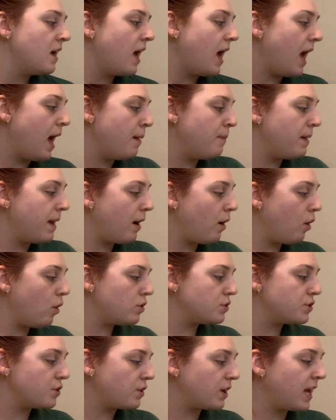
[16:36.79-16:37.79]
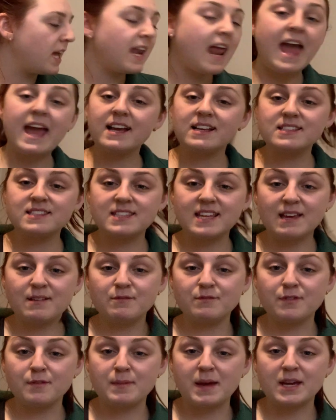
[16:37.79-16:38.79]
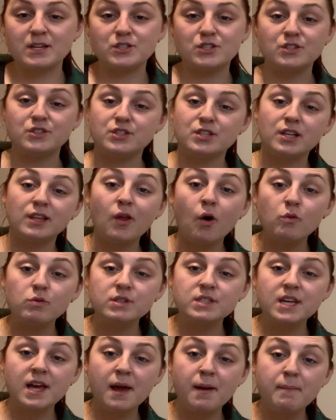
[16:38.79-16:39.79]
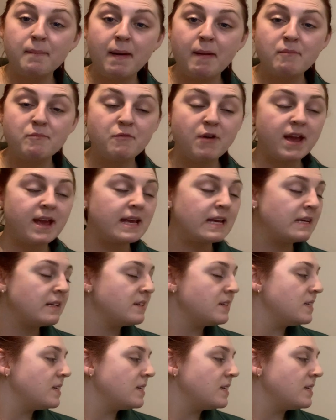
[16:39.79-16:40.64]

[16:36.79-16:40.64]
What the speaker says: It also connects information to long-term memory